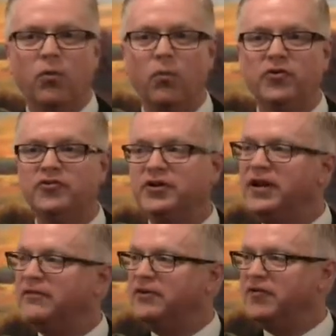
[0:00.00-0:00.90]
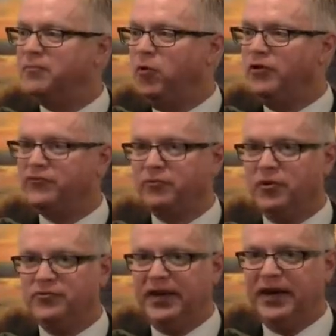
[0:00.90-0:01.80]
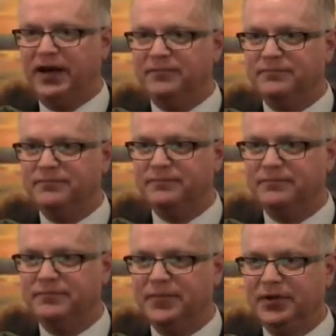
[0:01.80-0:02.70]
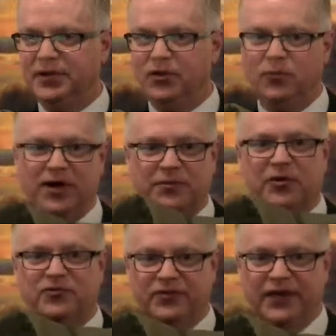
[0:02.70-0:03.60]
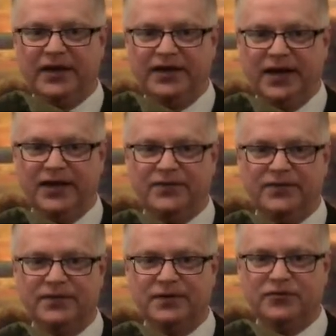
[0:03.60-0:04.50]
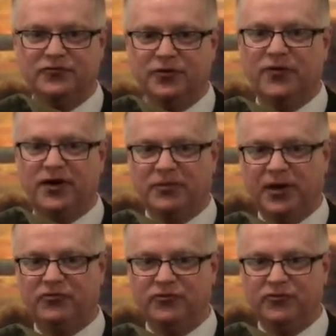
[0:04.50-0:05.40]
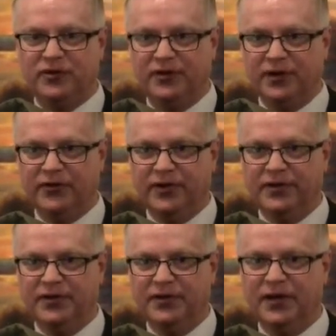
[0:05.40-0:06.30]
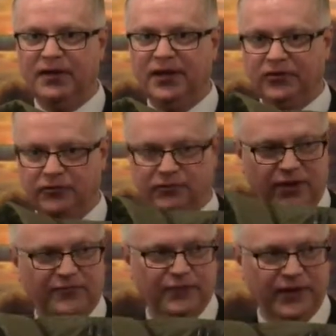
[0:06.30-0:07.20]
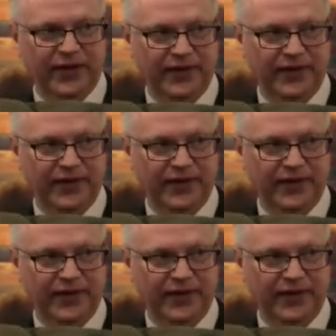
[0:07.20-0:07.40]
When you didn't have enough points to rotate out, you wound up going to the 88th to serve occupation duty in Italy, and then you left with the